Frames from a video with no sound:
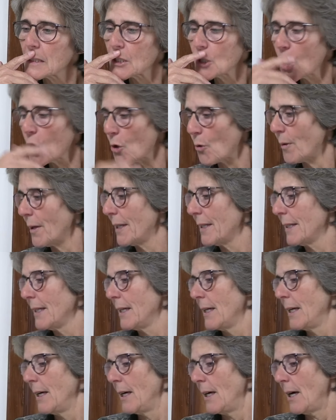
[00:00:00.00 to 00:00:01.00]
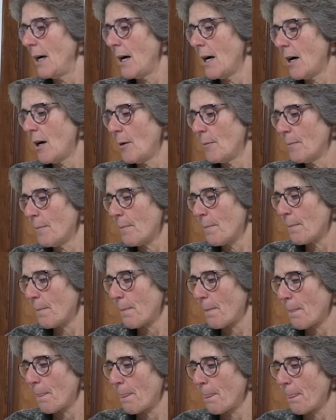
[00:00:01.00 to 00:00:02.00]
So
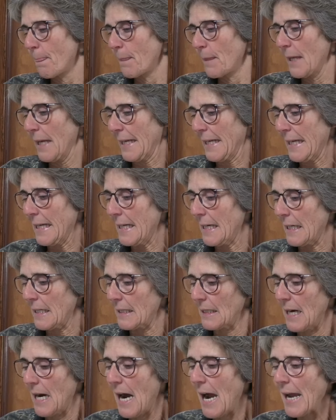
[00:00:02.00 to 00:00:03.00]
again,